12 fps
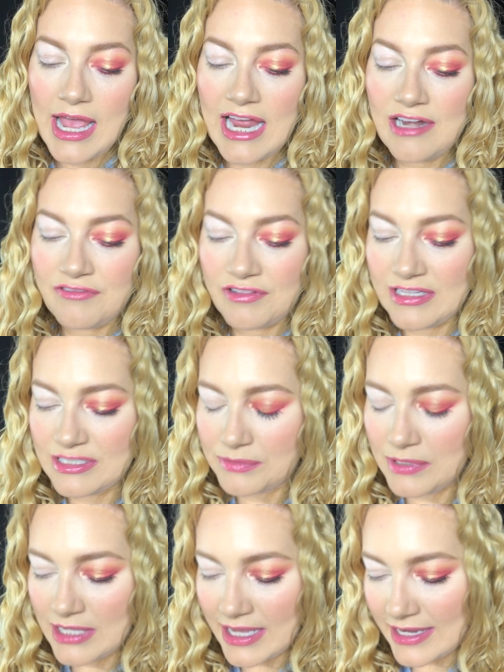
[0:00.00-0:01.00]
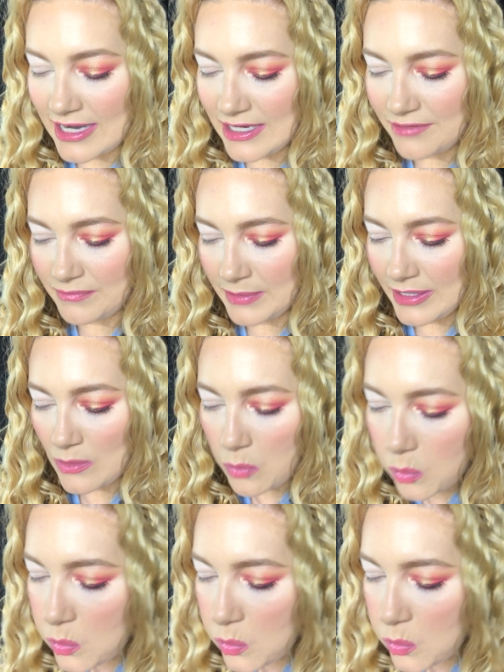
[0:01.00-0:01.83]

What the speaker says: And for this one, I kind of went